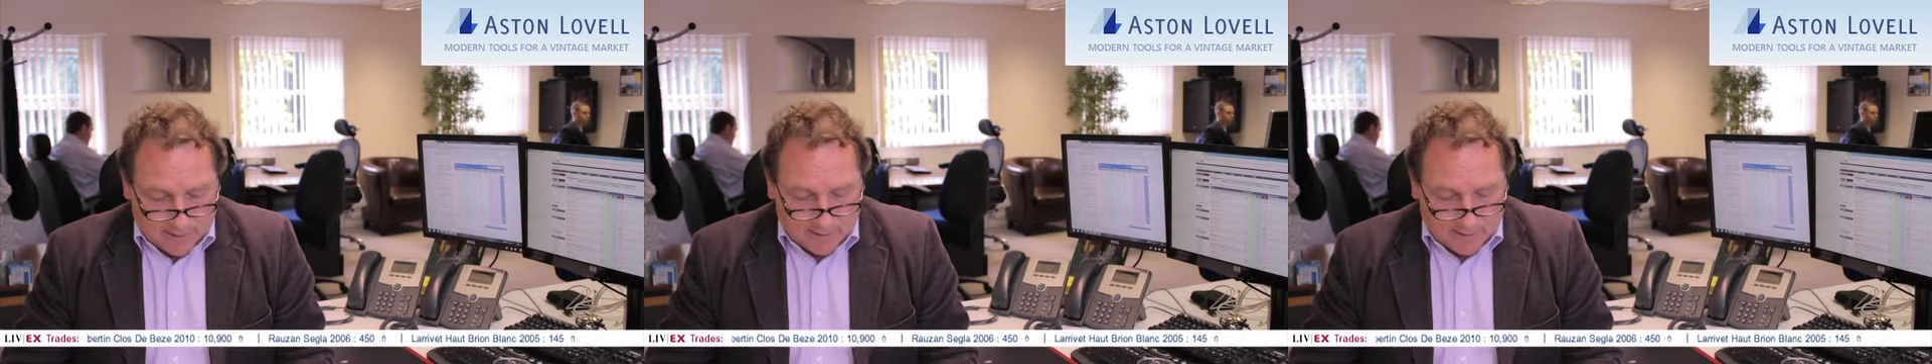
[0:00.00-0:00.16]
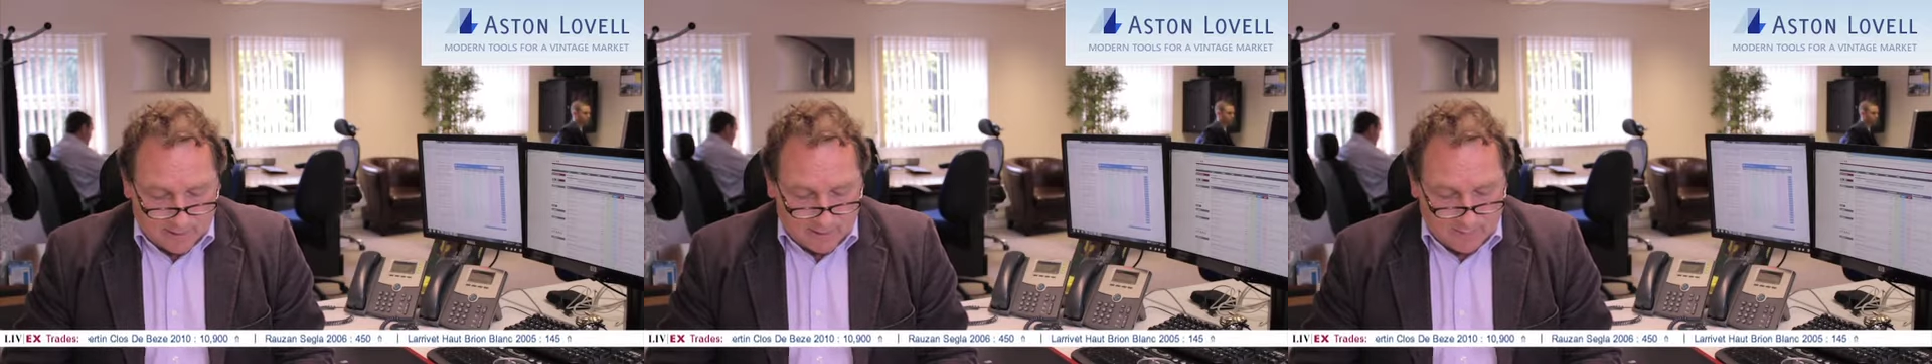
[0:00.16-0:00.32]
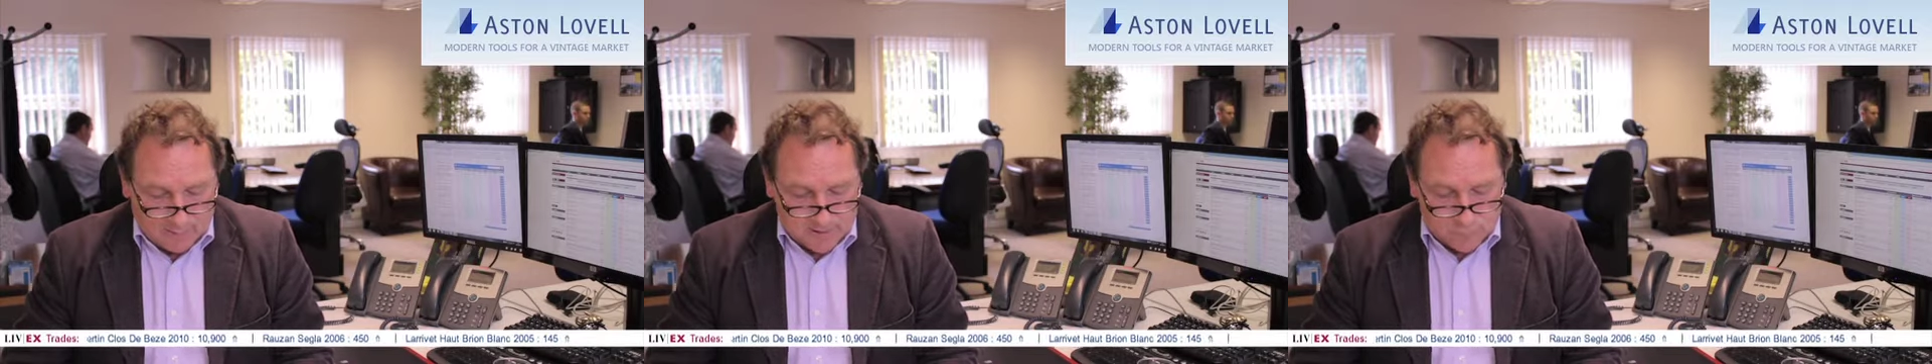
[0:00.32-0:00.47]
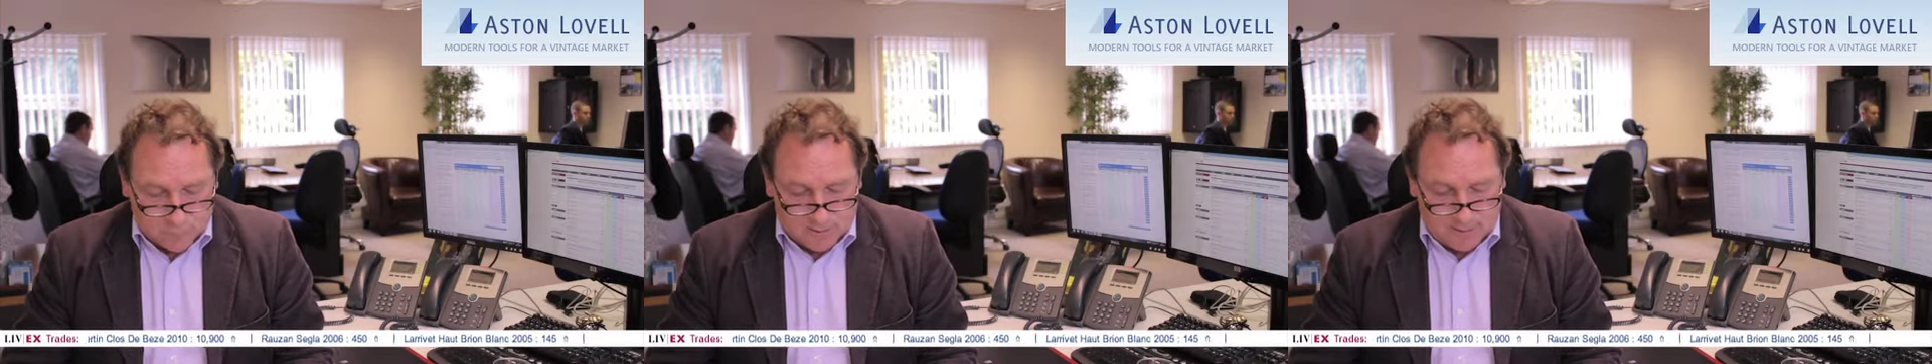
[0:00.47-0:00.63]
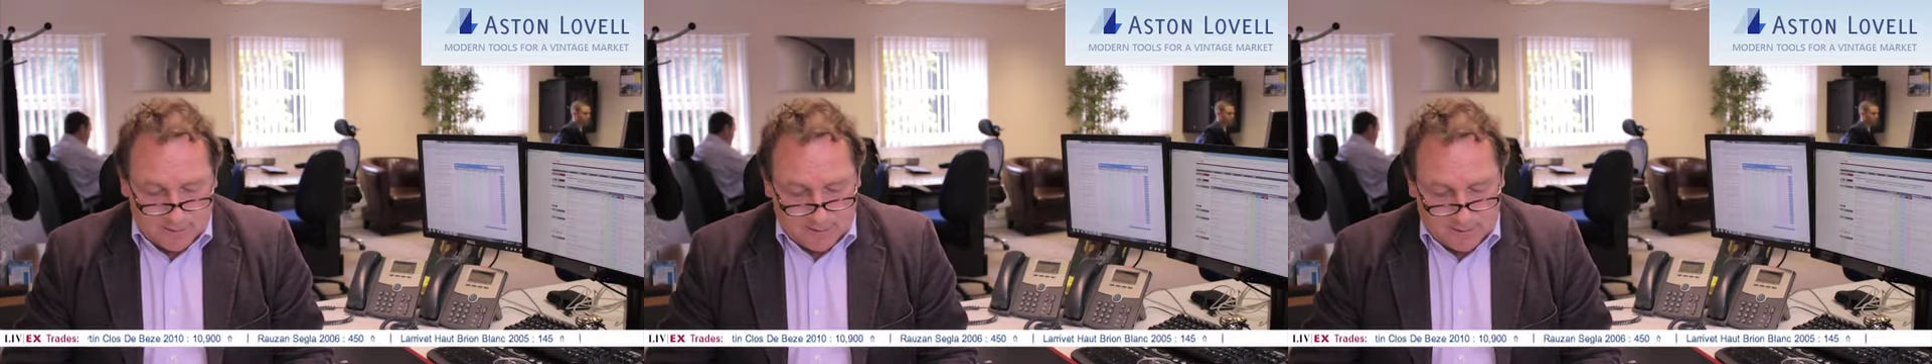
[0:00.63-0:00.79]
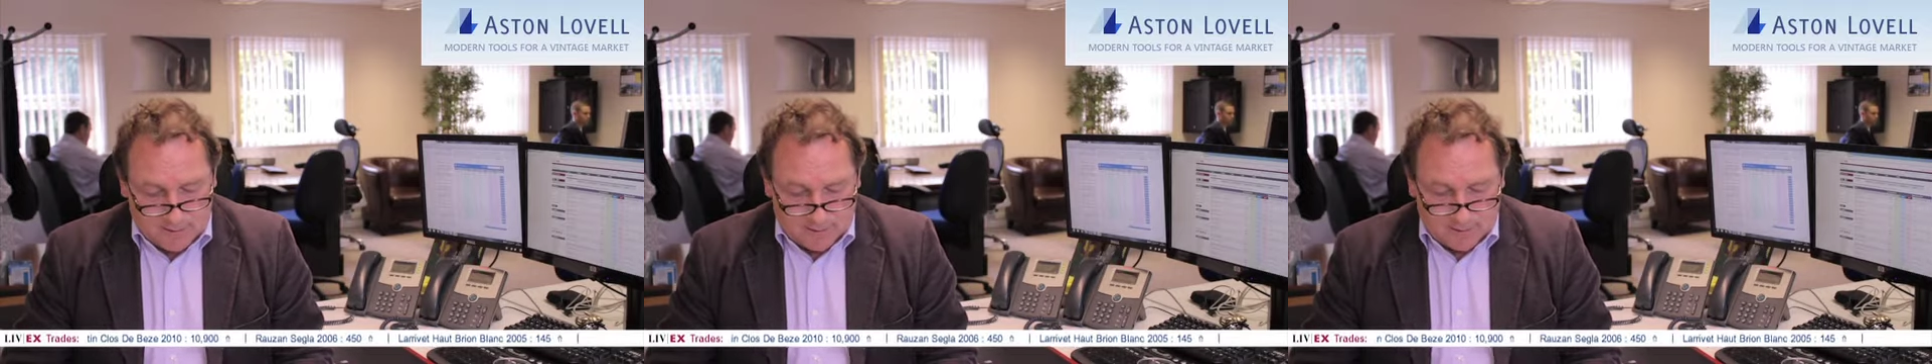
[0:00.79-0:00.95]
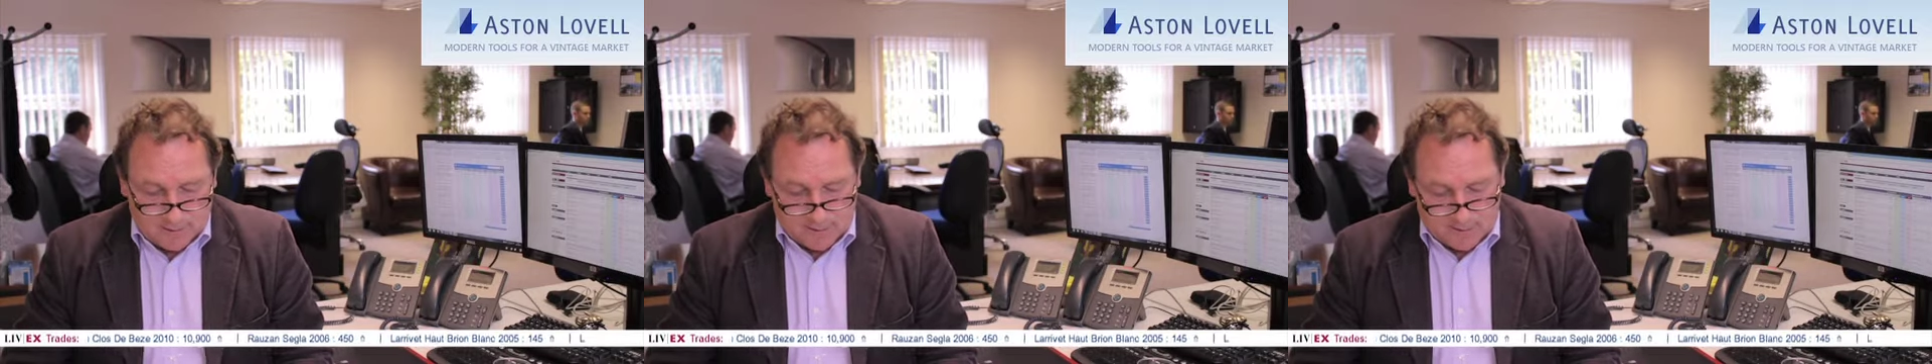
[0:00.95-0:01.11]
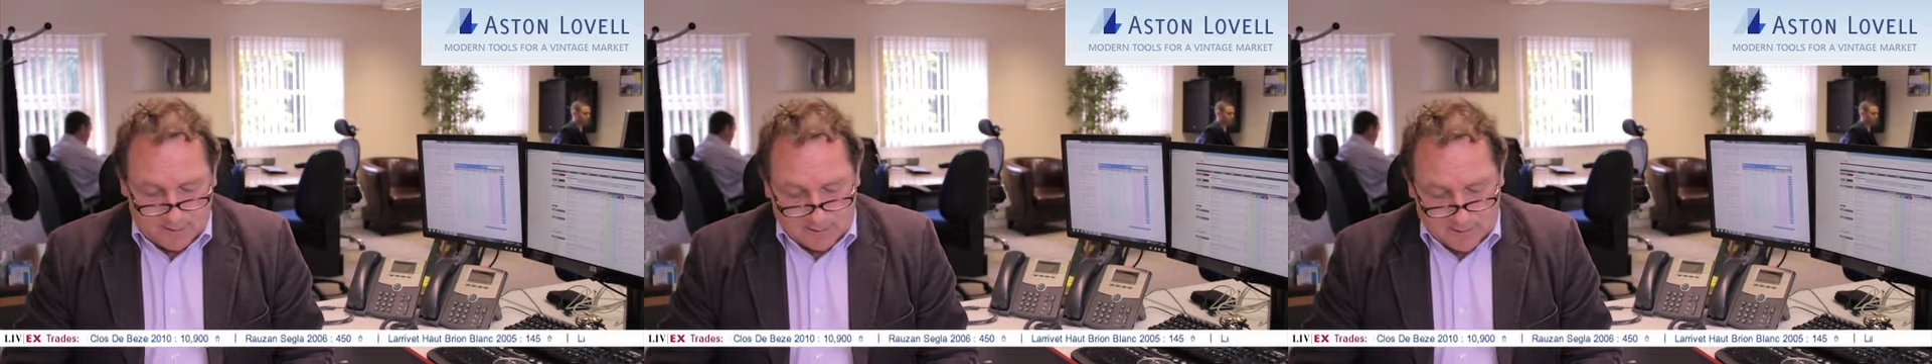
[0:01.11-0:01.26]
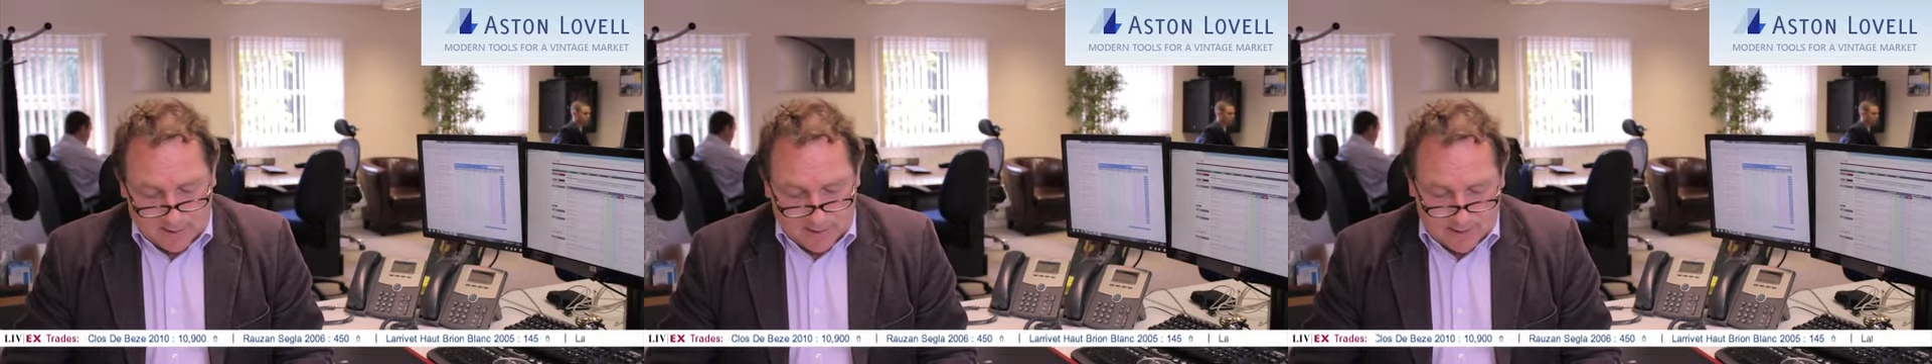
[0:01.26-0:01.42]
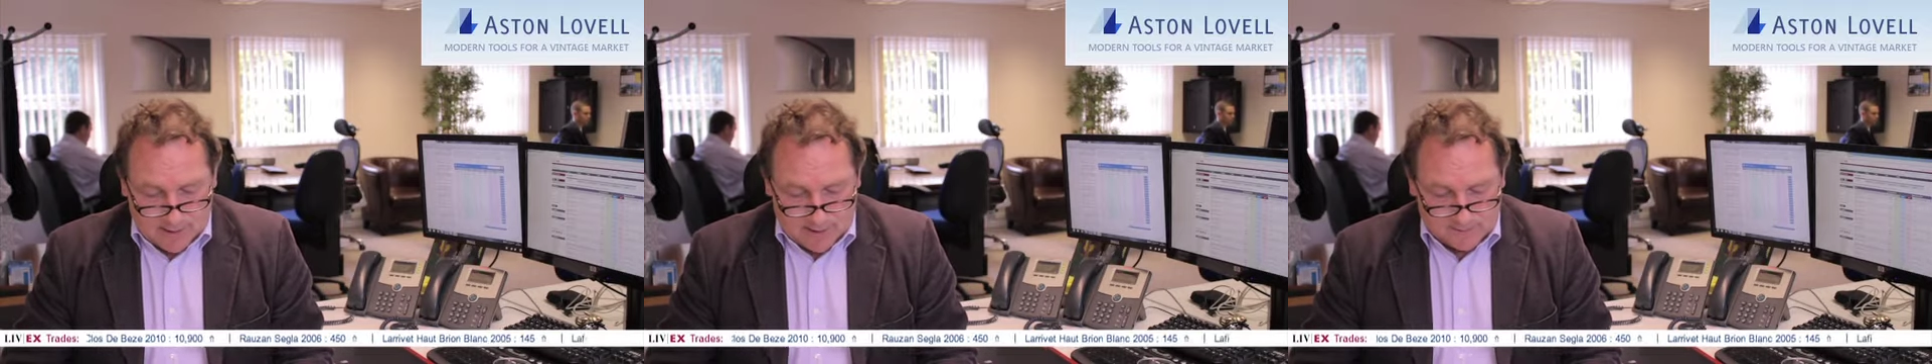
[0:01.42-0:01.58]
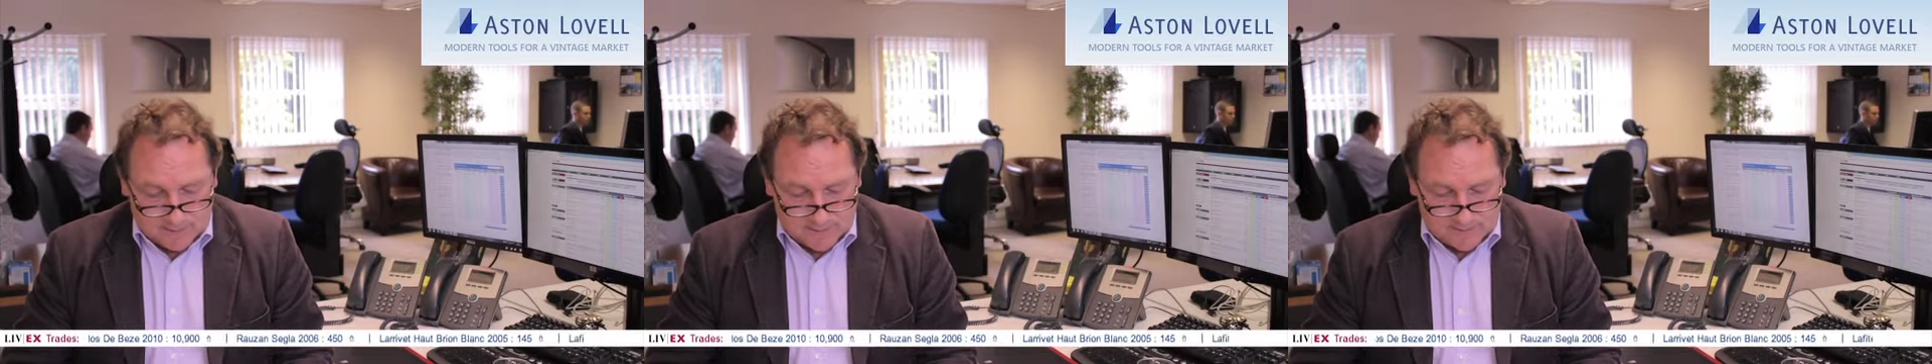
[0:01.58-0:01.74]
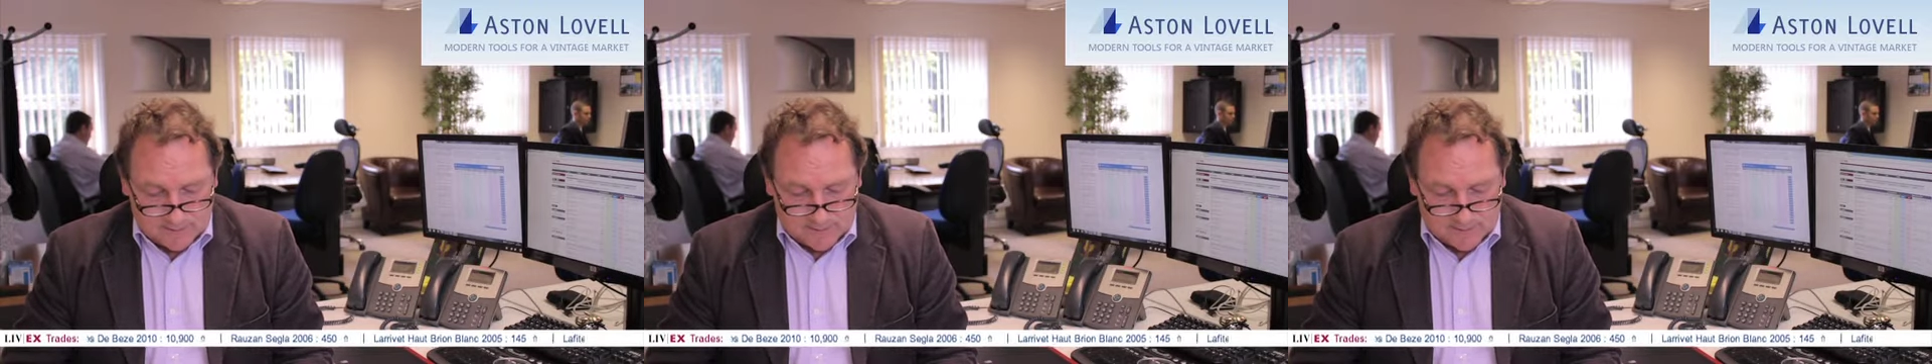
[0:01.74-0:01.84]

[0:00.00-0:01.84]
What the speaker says: last week, this